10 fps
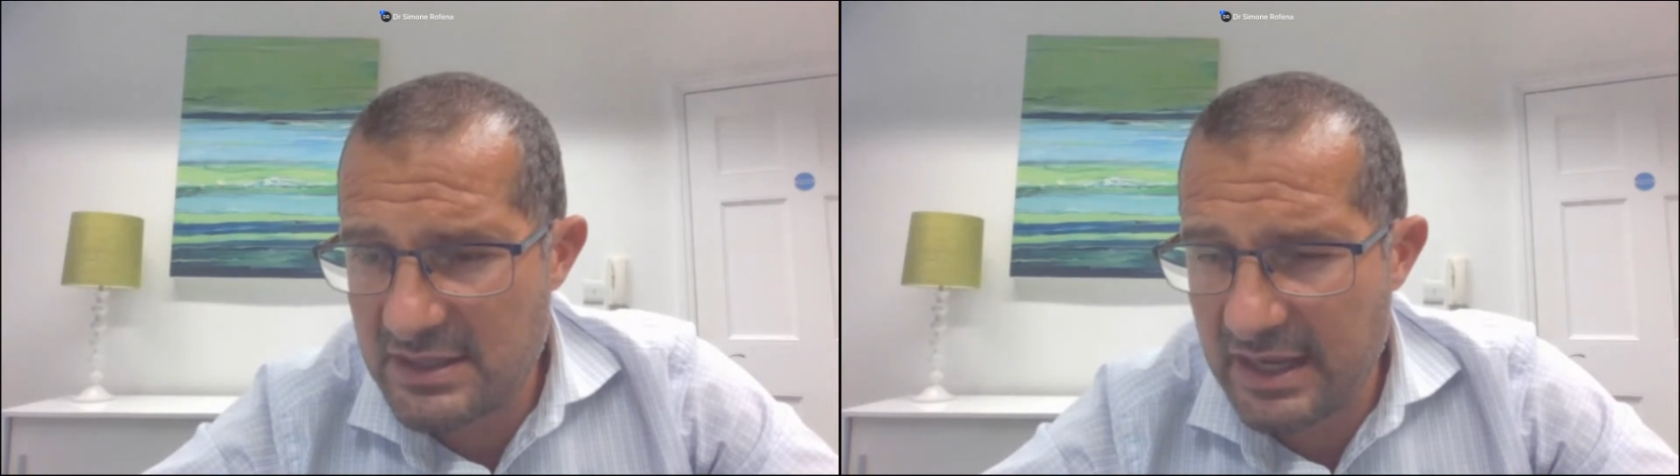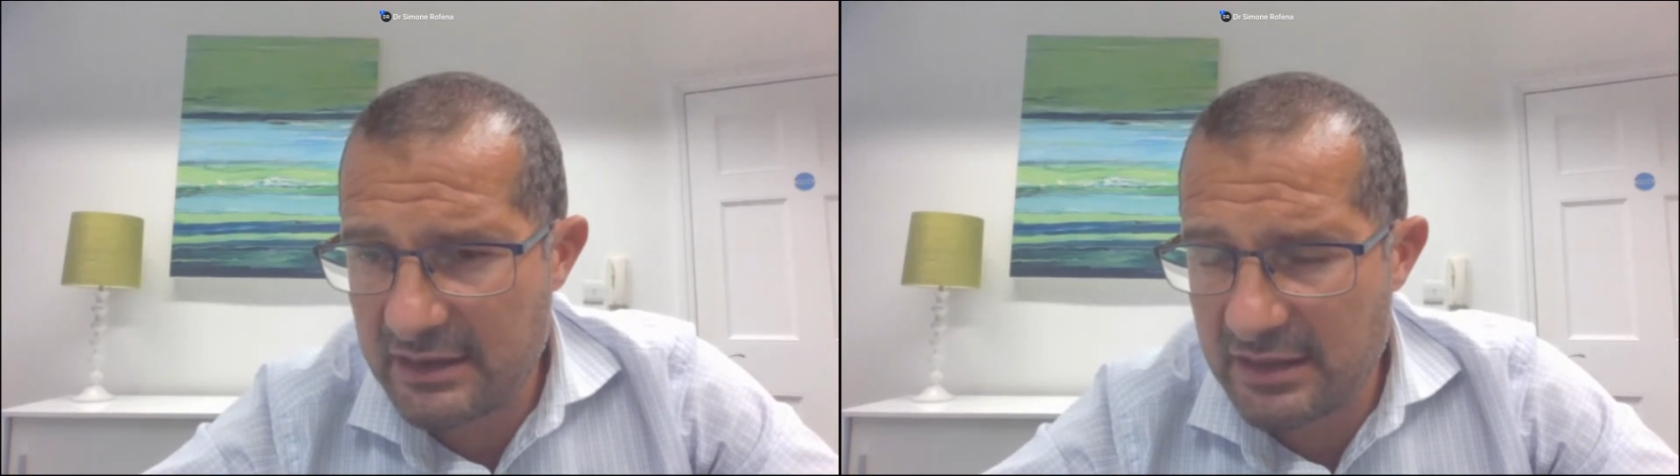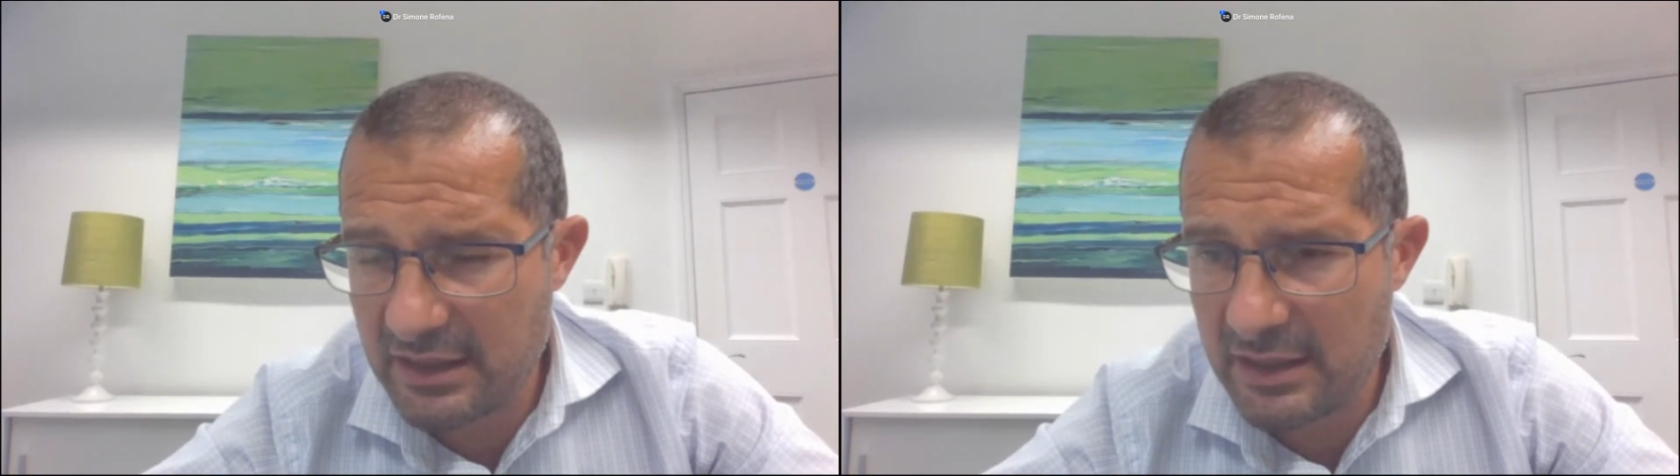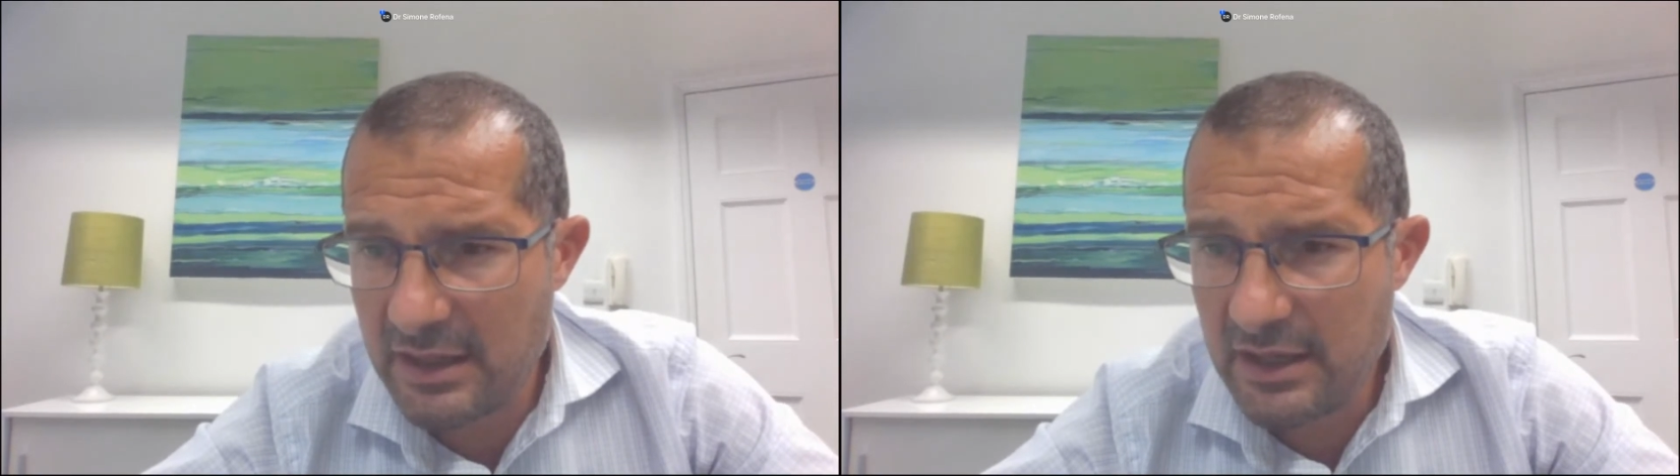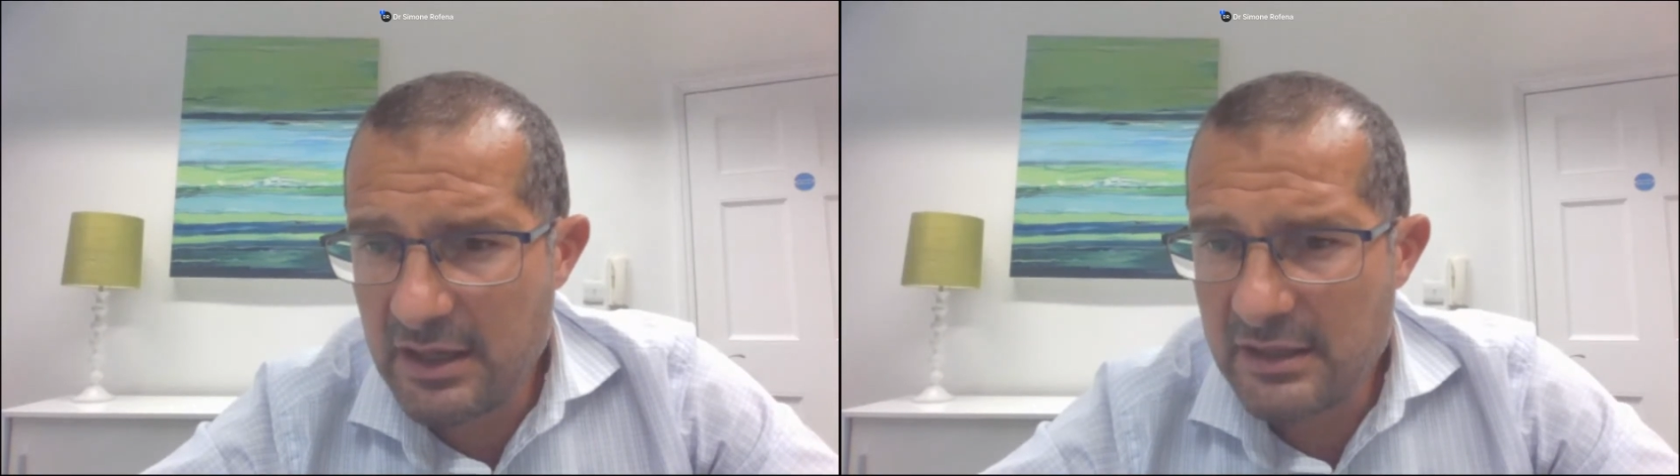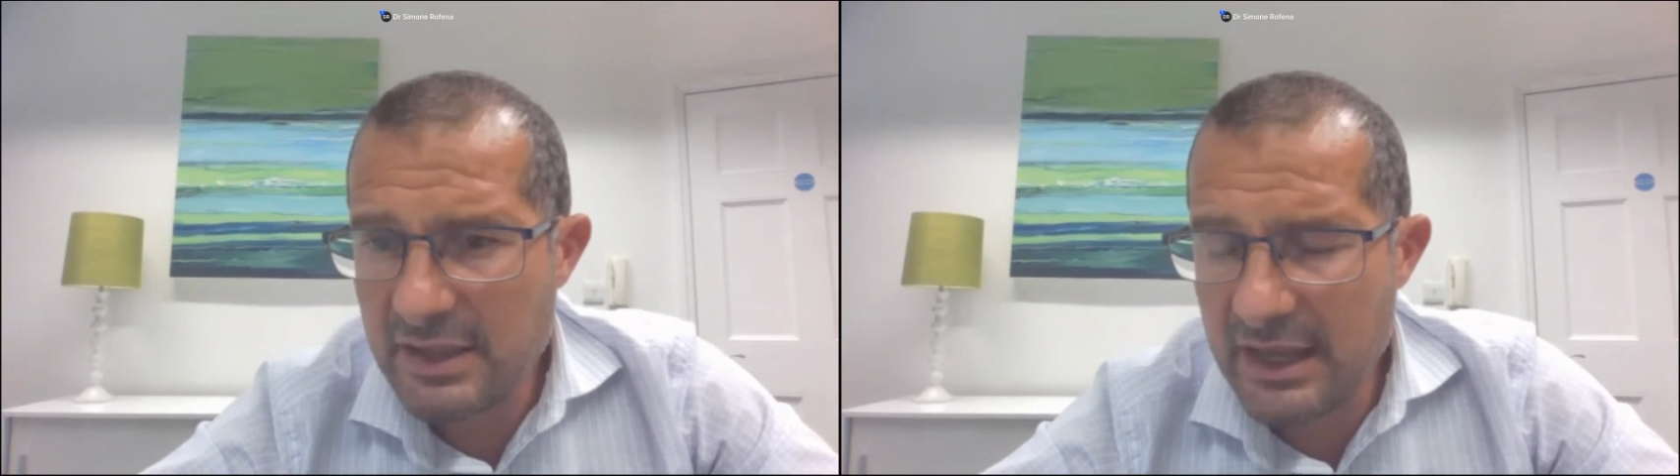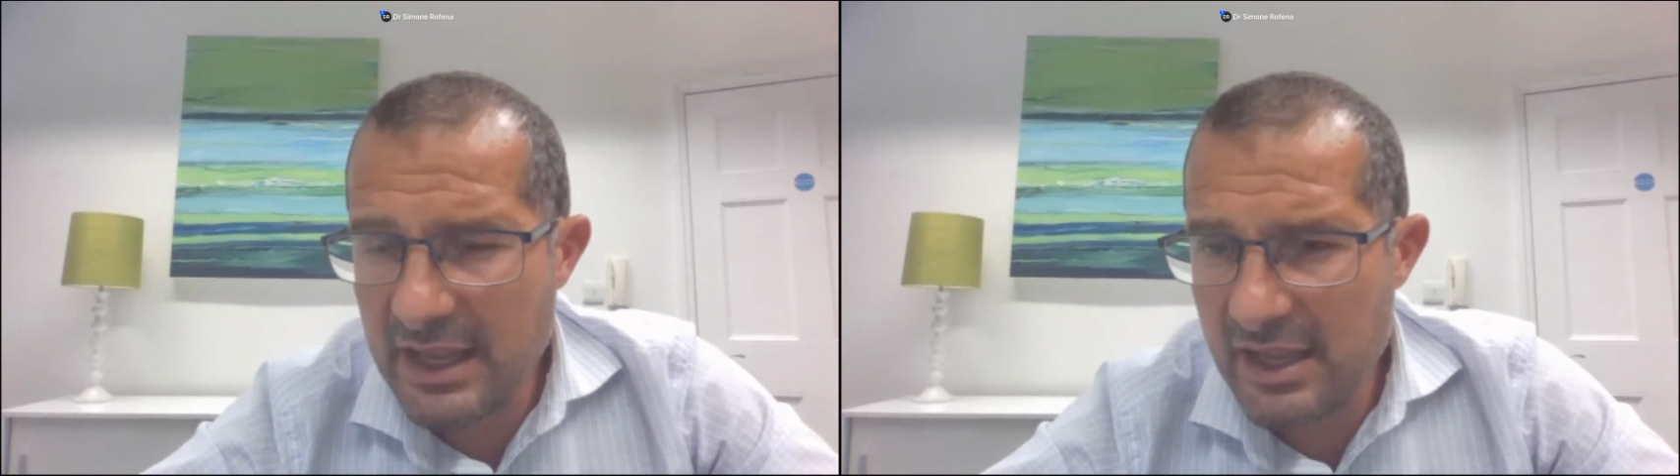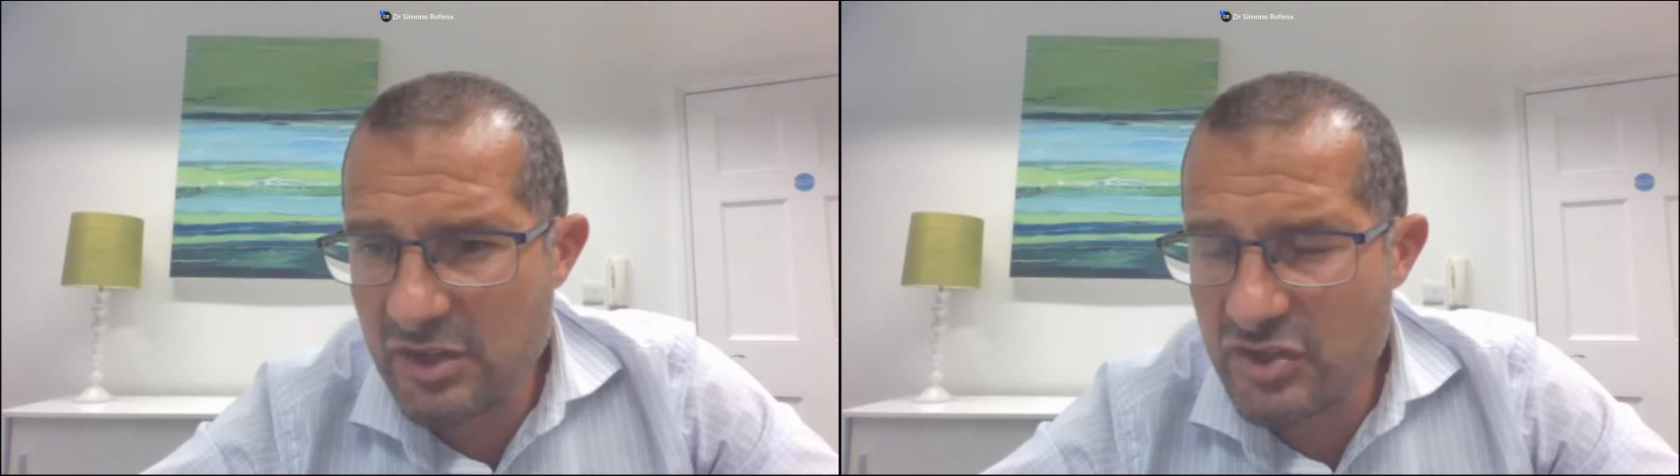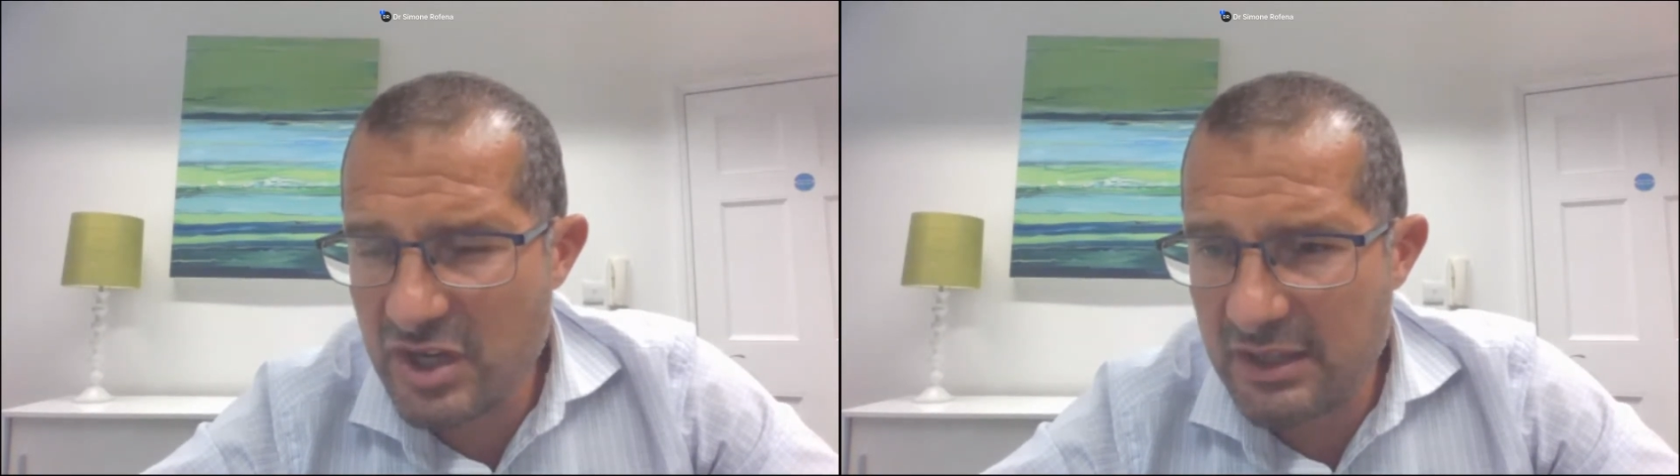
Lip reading: that the age